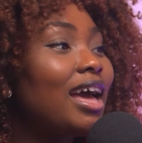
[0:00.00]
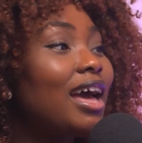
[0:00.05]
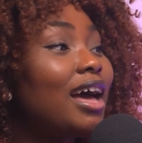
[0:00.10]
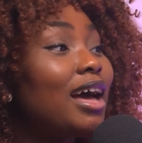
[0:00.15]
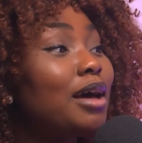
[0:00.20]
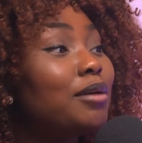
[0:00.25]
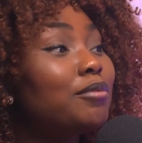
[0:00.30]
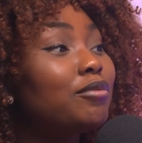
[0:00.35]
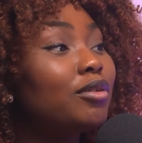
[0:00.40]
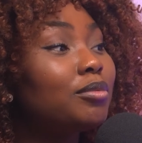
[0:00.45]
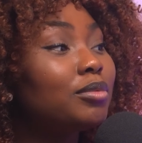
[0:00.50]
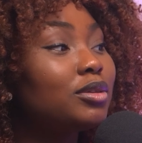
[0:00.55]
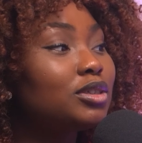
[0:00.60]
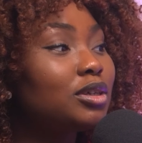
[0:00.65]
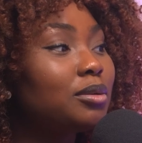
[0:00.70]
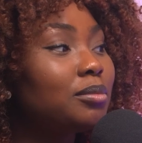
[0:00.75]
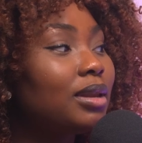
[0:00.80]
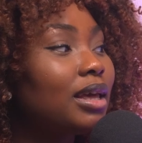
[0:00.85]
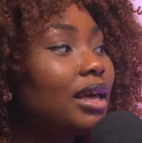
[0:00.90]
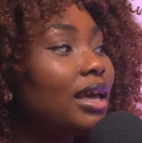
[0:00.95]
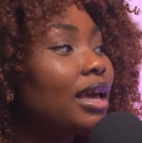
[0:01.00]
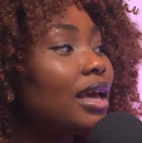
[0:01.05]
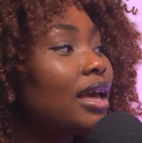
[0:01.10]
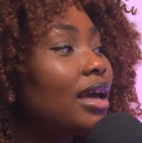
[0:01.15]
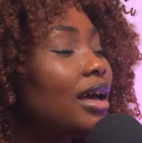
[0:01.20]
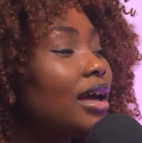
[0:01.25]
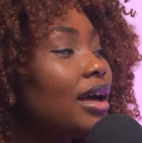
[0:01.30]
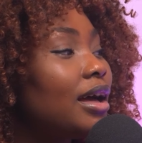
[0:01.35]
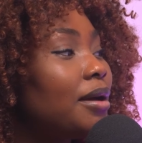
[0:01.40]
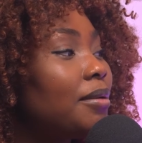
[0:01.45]
um, from the Zoom link.
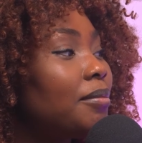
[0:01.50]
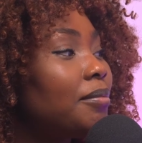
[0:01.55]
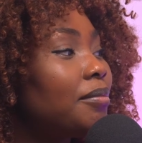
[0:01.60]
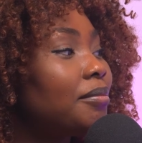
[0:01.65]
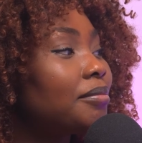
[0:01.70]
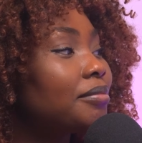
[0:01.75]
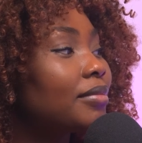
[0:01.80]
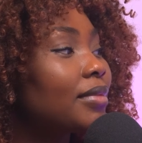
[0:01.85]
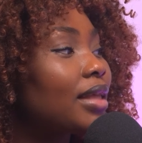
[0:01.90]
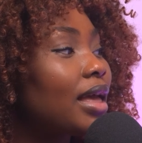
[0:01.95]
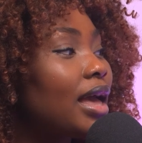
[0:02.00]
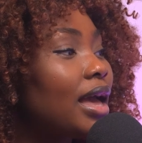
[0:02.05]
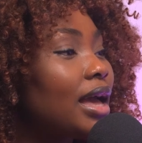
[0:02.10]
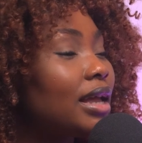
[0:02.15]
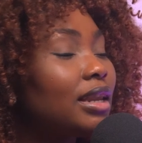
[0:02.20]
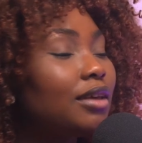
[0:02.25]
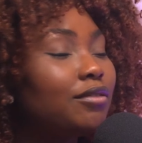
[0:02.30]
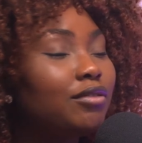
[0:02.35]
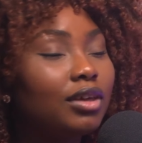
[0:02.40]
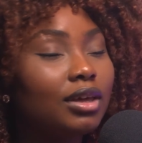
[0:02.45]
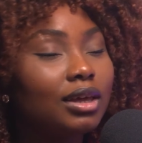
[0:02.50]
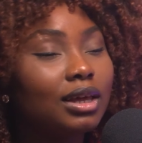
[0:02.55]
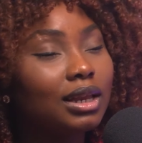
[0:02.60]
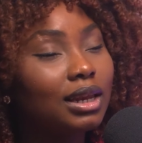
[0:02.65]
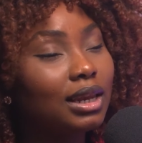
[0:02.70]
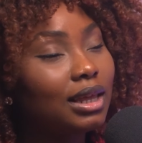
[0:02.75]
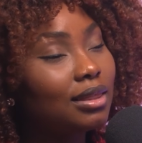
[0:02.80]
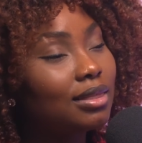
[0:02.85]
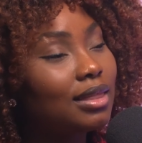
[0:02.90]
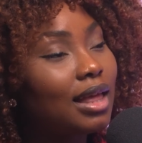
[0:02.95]
Um, and if you can
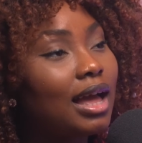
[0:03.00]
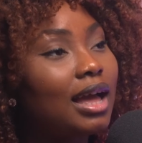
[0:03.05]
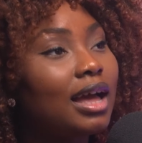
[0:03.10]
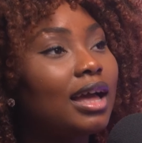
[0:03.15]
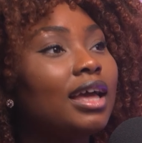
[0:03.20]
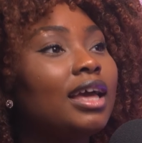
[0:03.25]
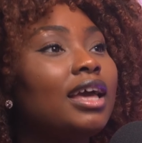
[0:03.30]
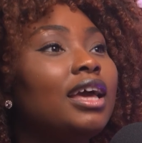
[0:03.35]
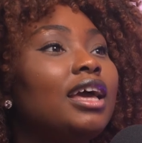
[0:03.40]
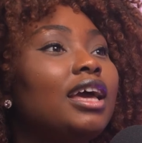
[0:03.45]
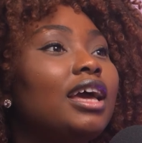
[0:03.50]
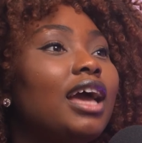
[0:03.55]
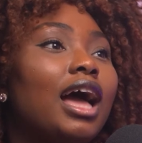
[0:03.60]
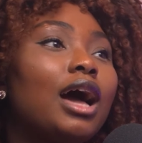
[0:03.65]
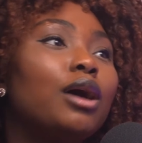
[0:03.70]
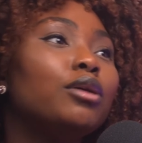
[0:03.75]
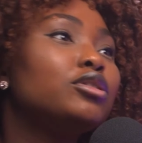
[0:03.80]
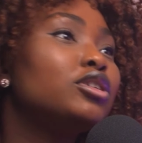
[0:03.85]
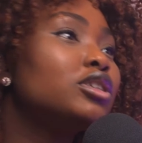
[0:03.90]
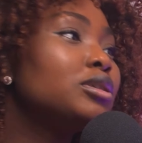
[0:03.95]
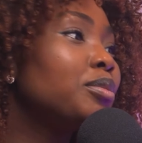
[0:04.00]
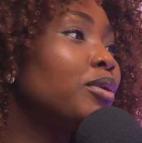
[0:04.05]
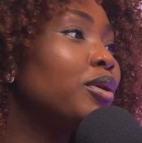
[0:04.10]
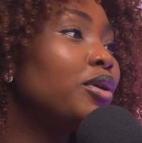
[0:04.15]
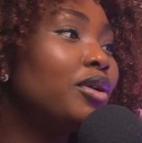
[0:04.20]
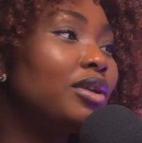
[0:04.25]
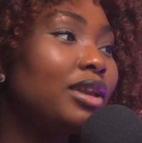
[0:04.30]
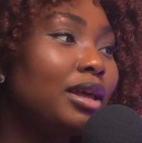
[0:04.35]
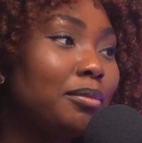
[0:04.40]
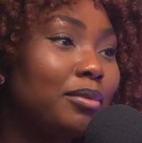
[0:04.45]
click that, I'll just put
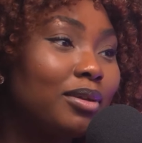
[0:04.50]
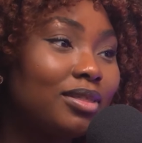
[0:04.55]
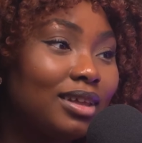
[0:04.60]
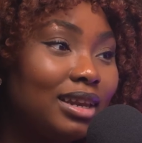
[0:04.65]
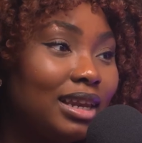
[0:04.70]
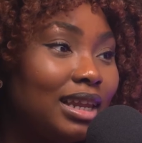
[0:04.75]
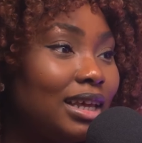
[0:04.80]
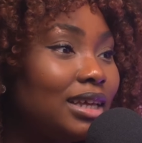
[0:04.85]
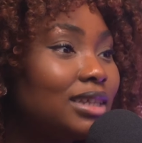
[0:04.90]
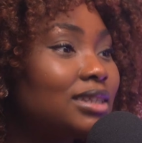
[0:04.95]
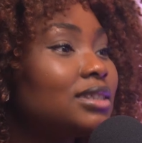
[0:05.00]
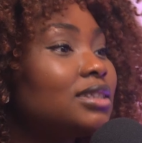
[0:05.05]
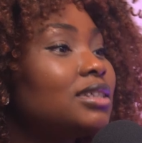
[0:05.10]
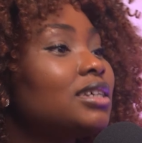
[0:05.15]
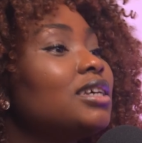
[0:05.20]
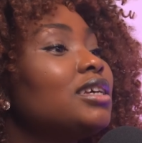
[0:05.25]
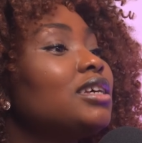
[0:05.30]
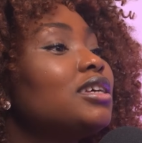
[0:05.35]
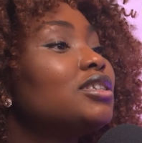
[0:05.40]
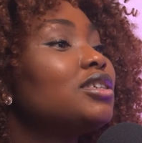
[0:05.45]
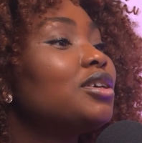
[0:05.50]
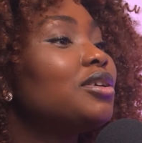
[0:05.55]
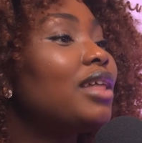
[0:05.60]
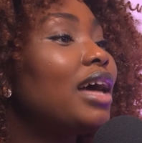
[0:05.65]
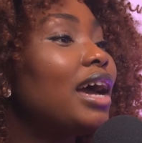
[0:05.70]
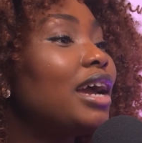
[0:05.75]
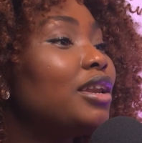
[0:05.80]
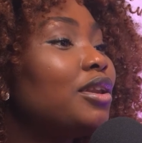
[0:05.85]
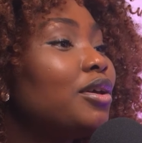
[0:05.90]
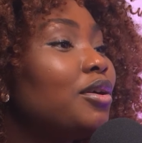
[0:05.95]
your name on the list so
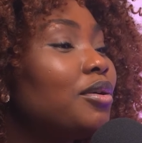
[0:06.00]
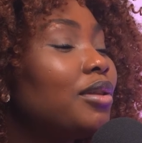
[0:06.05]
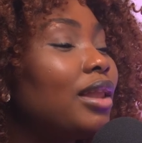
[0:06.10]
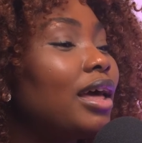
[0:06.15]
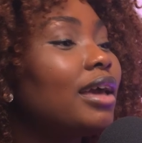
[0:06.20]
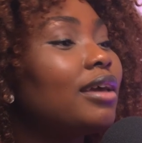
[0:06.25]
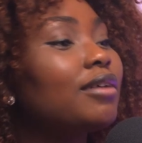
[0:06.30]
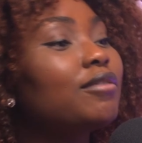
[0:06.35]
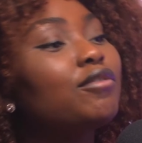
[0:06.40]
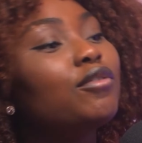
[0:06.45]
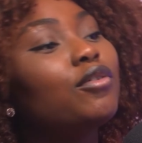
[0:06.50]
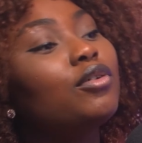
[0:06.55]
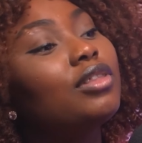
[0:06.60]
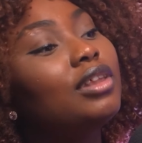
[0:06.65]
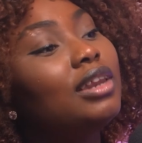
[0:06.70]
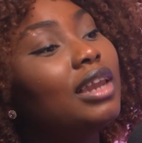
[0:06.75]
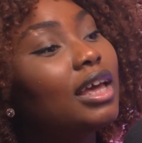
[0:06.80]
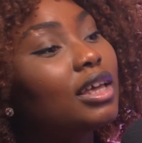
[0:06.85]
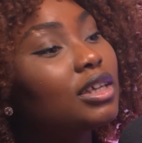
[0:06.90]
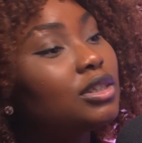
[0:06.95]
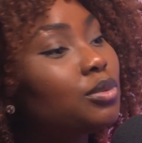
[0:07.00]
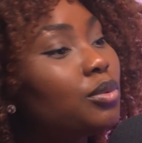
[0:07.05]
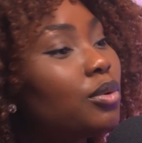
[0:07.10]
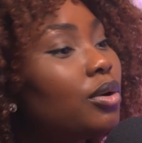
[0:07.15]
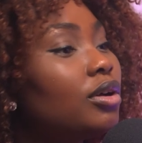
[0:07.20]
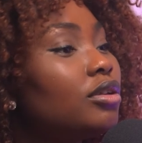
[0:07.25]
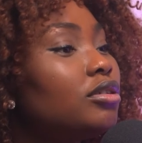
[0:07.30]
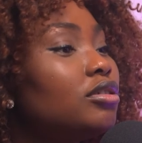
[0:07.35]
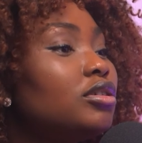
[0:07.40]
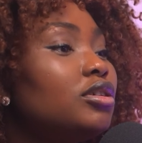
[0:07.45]
that I know, like, for the next
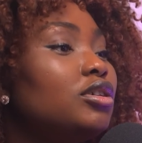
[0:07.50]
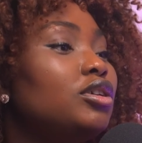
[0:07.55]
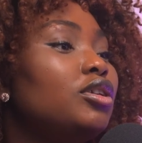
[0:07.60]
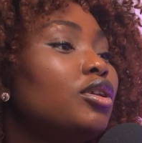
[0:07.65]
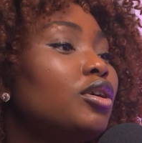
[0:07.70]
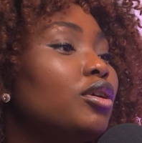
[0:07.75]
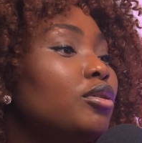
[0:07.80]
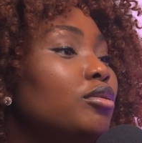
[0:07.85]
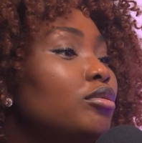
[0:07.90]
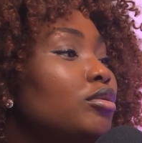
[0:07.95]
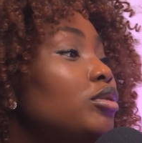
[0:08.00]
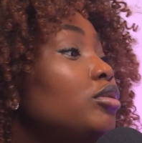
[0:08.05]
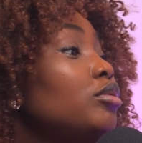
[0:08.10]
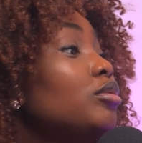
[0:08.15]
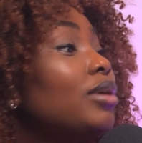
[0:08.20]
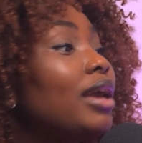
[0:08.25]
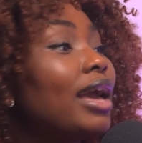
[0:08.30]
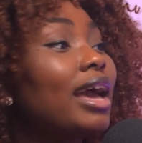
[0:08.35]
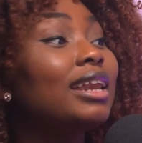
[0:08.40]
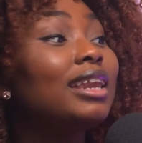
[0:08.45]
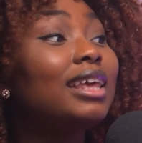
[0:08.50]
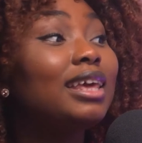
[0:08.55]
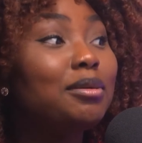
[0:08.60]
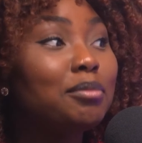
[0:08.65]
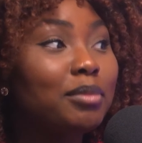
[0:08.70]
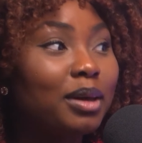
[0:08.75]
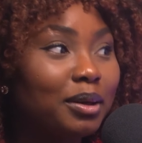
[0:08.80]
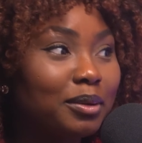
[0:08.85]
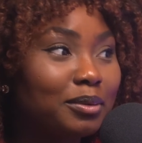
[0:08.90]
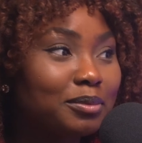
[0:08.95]
one, you know, you get an
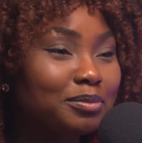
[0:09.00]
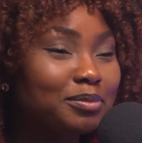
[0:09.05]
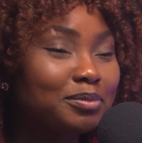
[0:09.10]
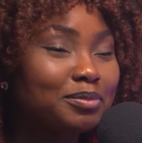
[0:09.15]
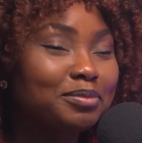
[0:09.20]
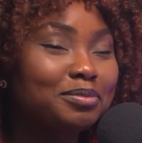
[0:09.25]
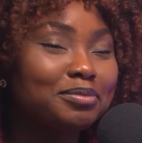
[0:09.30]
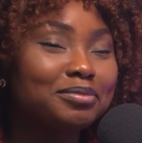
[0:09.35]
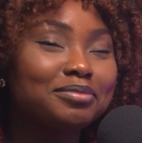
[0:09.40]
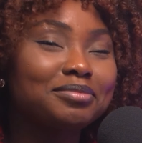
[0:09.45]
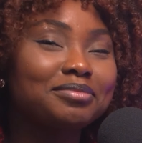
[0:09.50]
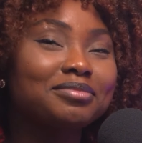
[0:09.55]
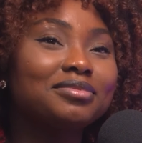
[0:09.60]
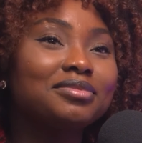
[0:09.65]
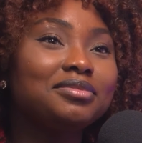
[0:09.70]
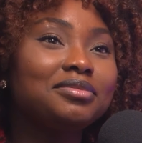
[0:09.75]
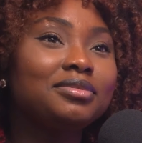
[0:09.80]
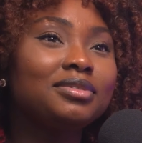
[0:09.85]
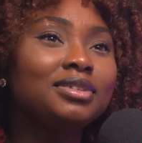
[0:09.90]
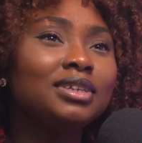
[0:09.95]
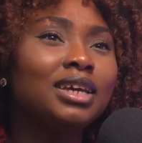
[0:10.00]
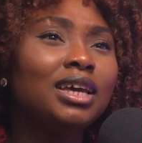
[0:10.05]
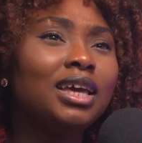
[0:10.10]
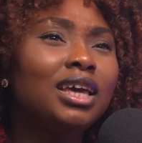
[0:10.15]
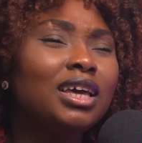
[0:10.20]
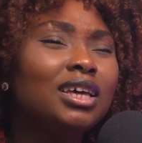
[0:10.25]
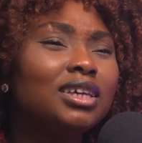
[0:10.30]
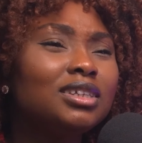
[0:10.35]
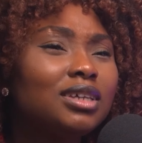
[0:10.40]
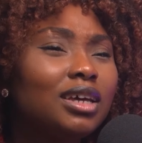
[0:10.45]
email. Mm-hmm.
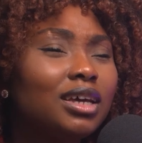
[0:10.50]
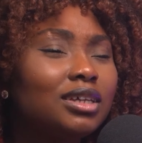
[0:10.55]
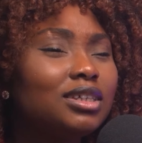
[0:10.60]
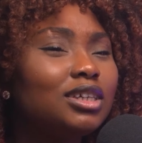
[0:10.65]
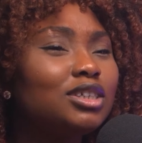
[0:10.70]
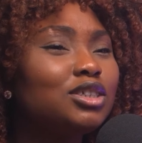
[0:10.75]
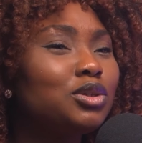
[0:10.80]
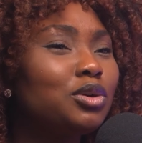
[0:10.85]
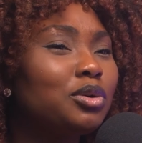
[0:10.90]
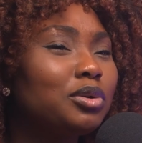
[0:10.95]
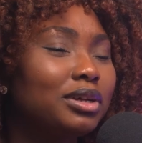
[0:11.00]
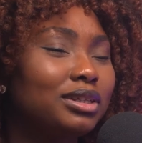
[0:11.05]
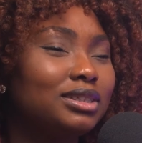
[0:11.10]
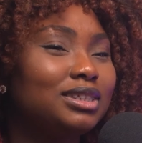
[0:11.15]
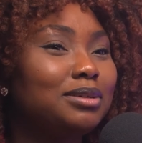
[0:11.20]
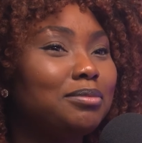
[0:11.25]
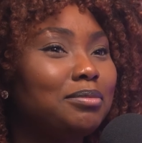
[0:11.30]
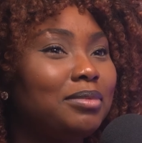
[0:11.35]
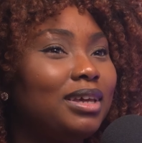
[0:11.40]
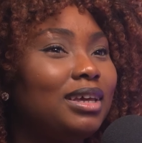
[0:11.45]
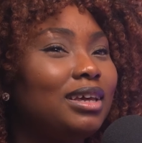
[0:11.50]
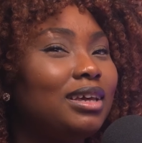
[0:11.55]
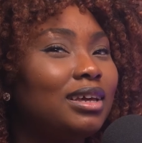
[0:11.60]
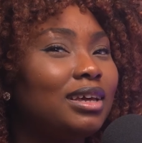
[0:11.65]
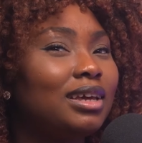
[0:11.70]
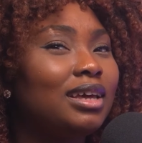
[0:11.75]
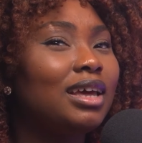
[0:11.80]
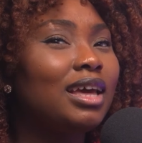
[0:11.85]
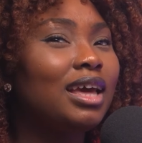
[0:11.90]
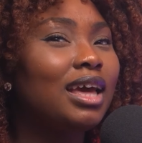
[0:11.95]
So as he's talking to me,